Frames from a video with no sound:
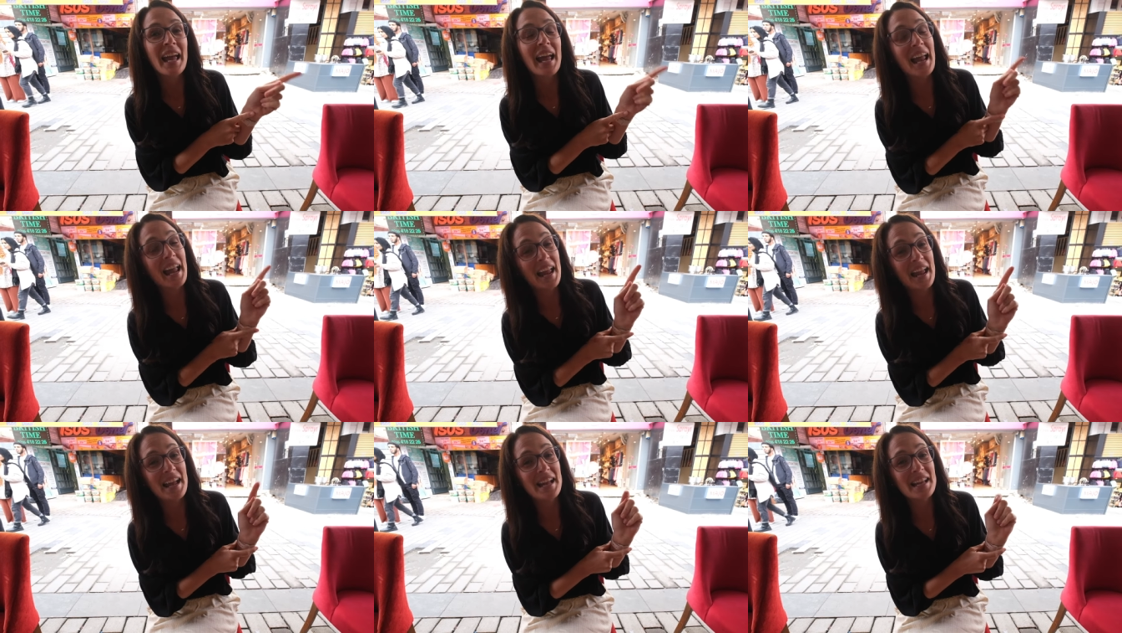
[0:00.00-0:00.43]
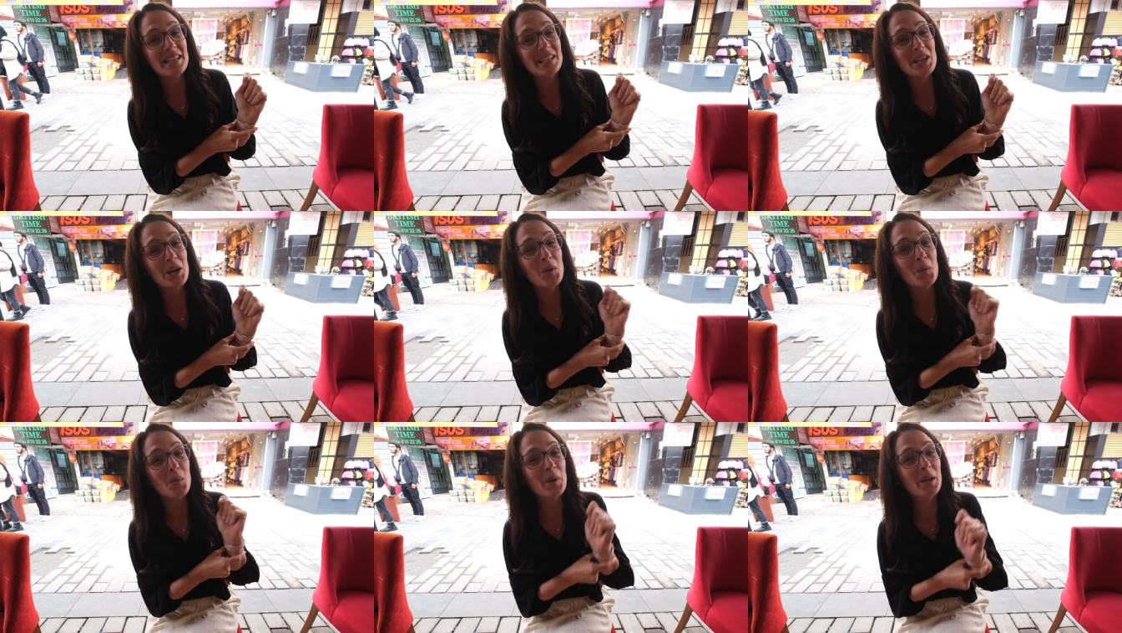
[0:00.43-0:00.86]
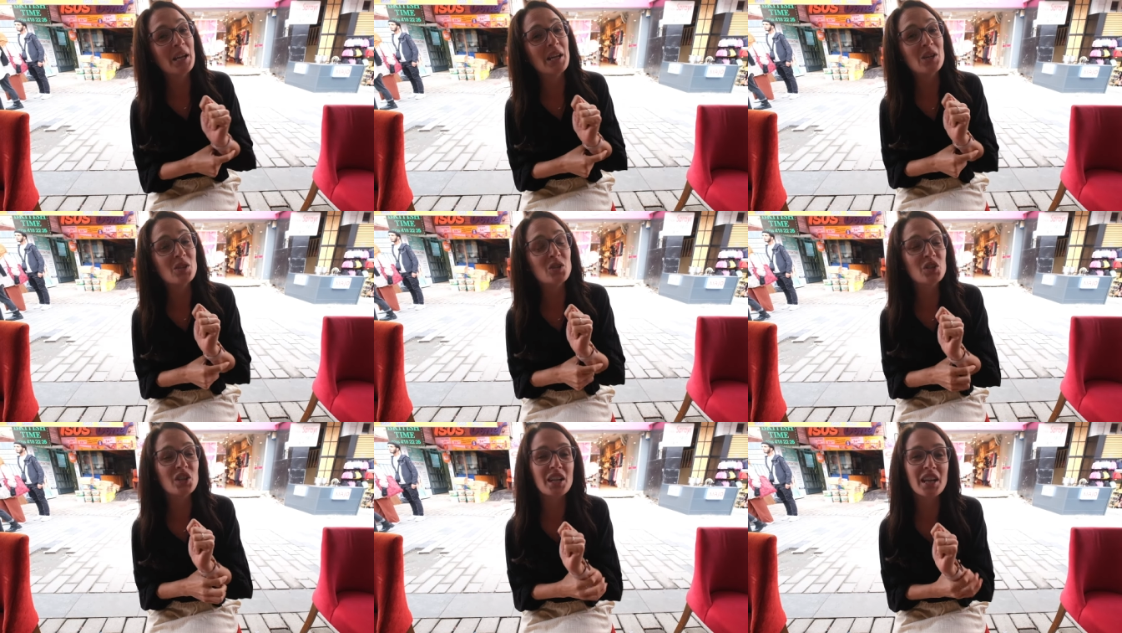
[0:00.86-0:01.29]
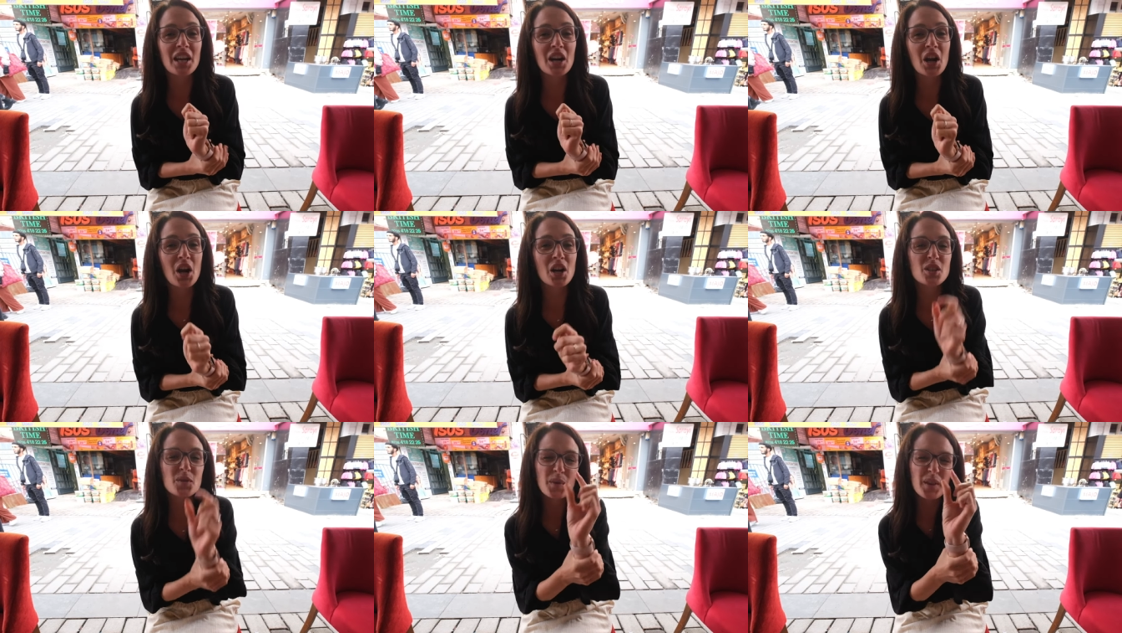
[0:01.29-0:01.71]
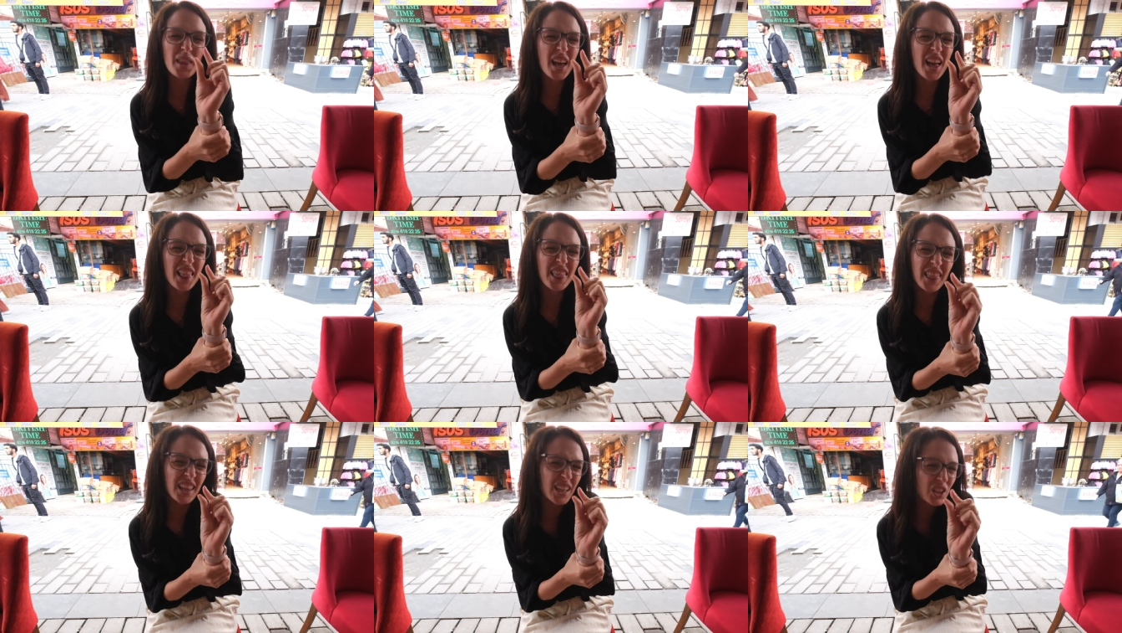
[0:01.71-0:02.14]
And we usually get ours with
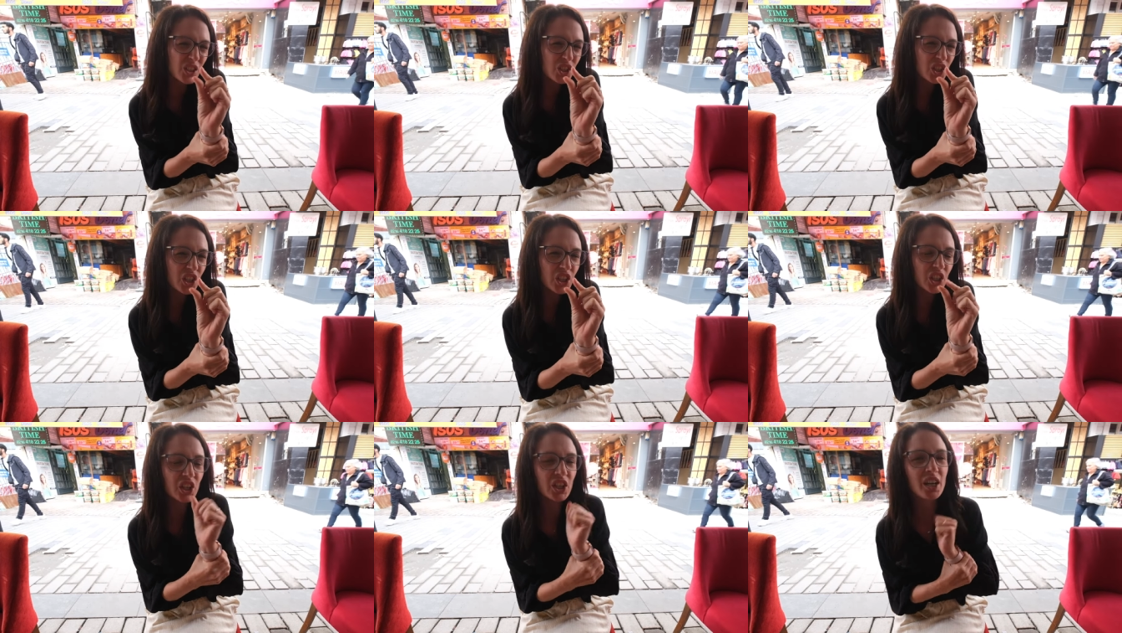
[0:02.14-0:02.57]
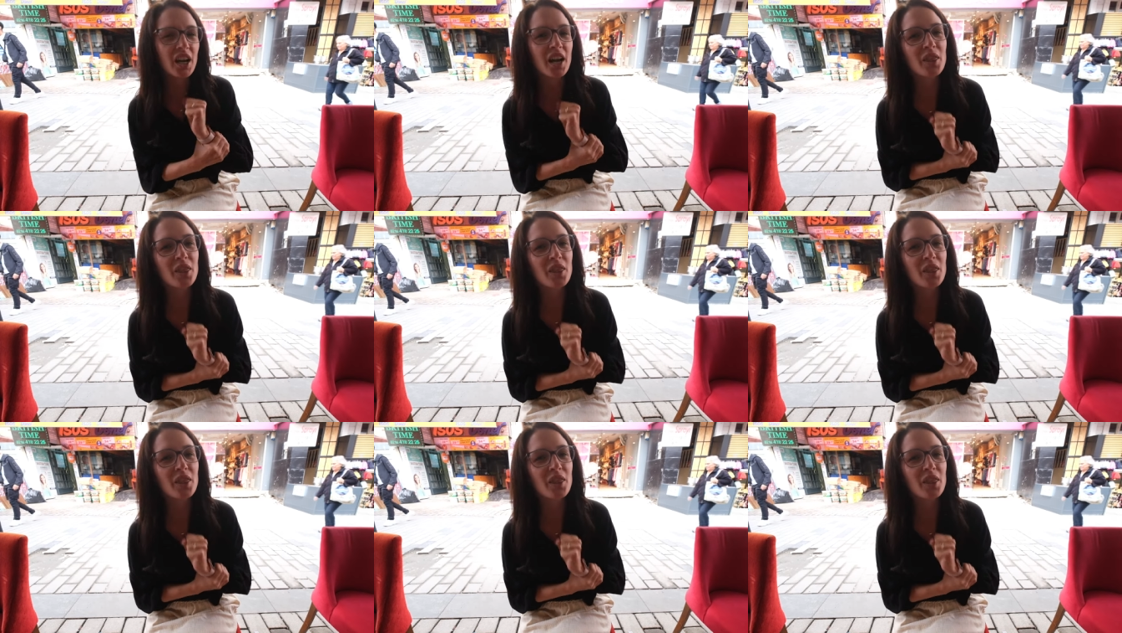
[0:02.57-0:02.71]
a little sugar,